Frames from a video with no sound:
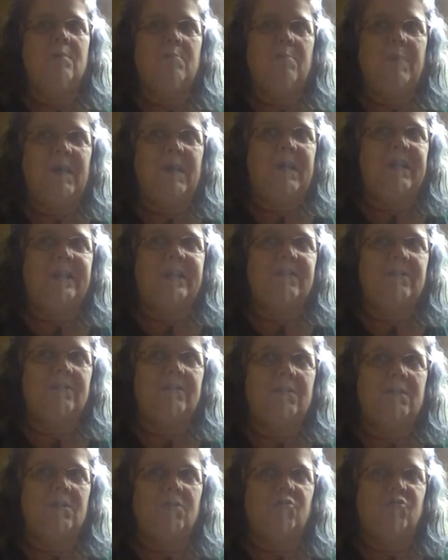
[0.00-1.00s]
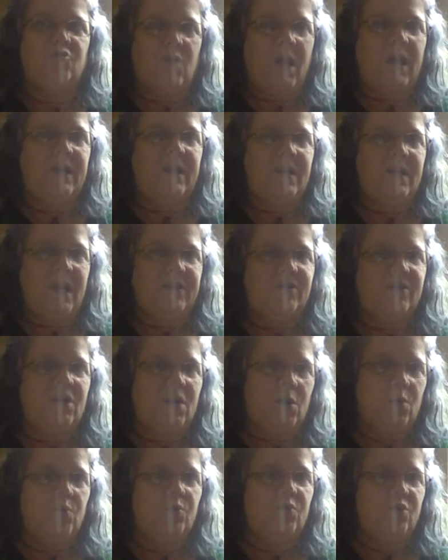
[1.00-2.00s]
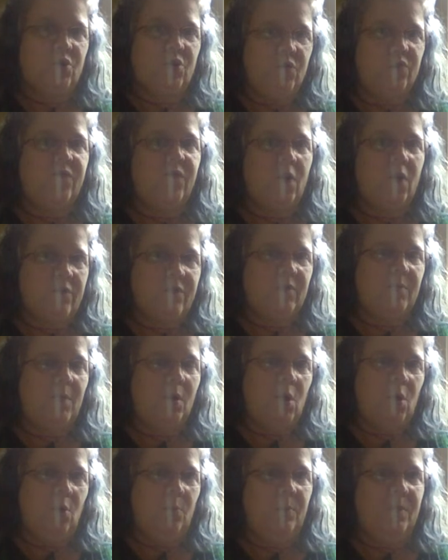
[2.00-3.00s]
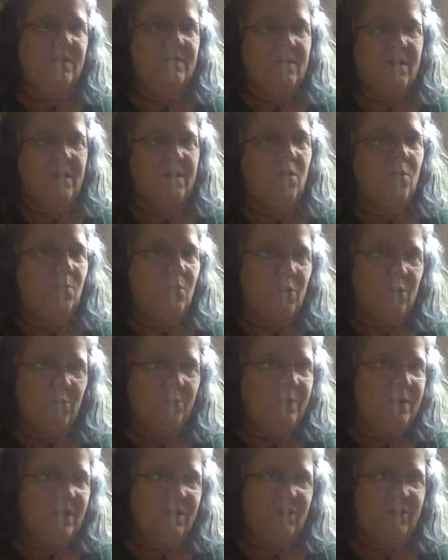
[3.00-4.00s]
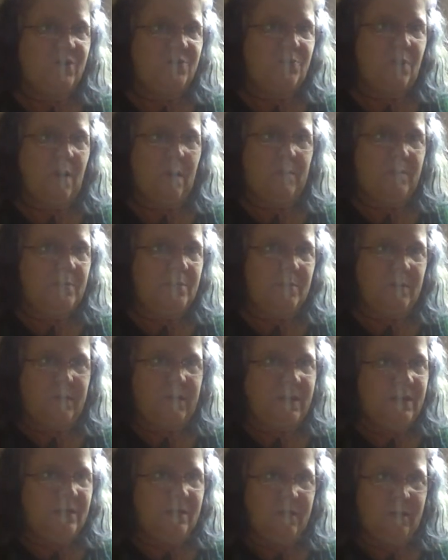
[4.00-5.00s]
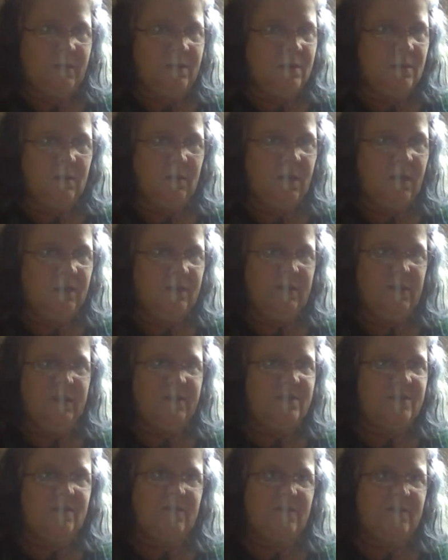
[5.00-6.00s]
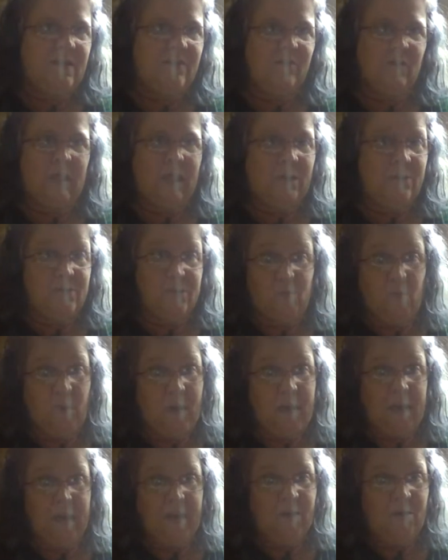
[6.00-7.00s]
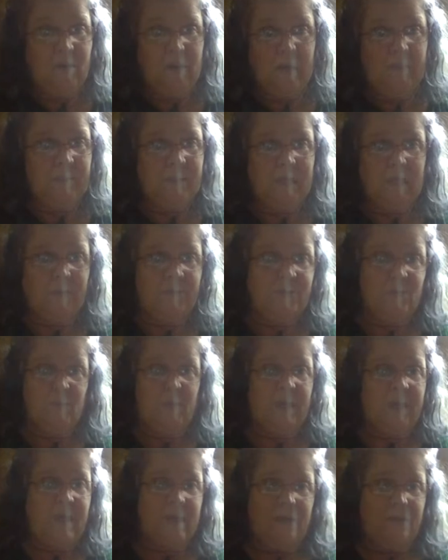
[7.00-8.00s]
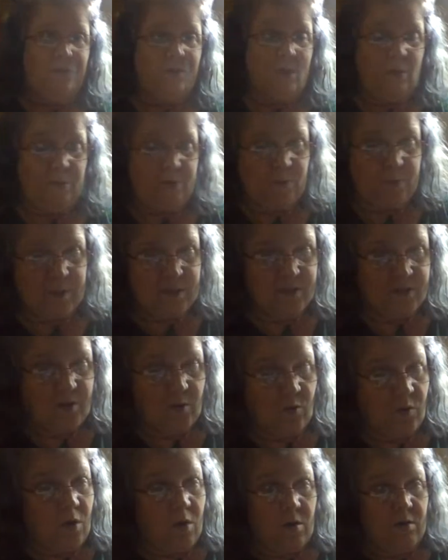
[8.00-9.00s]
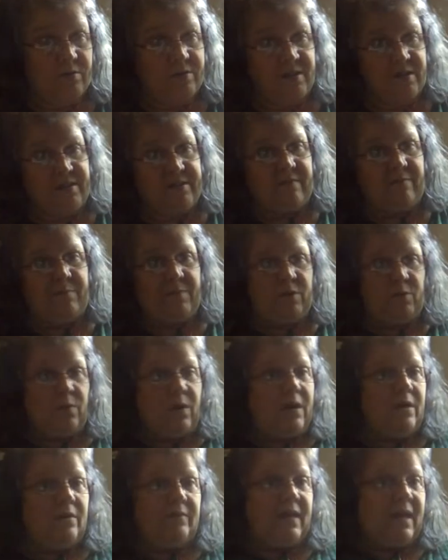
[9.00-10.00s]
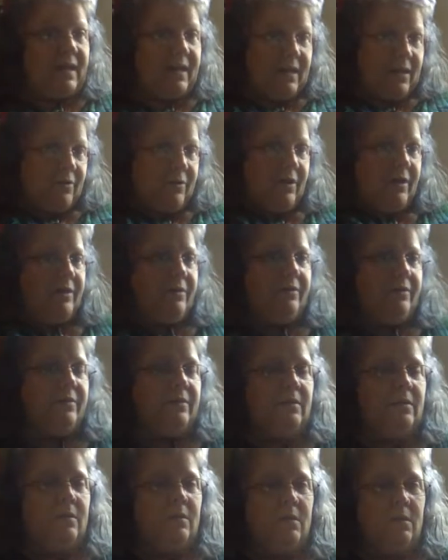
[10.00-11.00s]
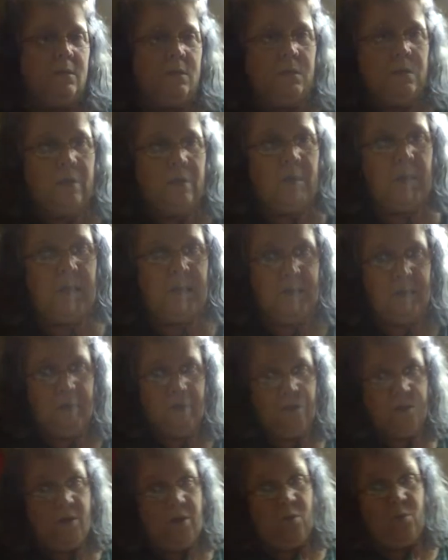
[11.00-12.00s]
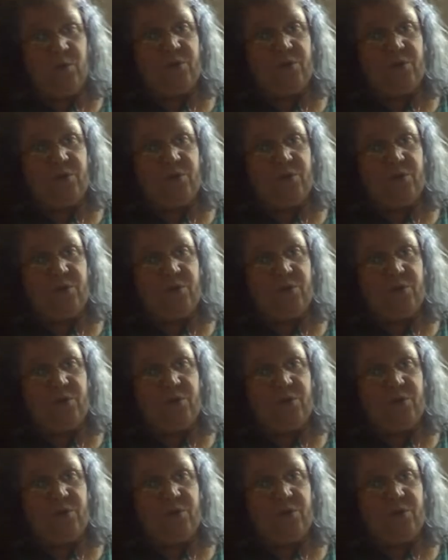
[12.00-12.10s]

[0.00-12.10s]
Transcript: but trying not to go too far from home because I know Myrtle Beach is probably at least several hours away or a couple hours away. I don't know. It's been so long since I've been around that area. And, you know,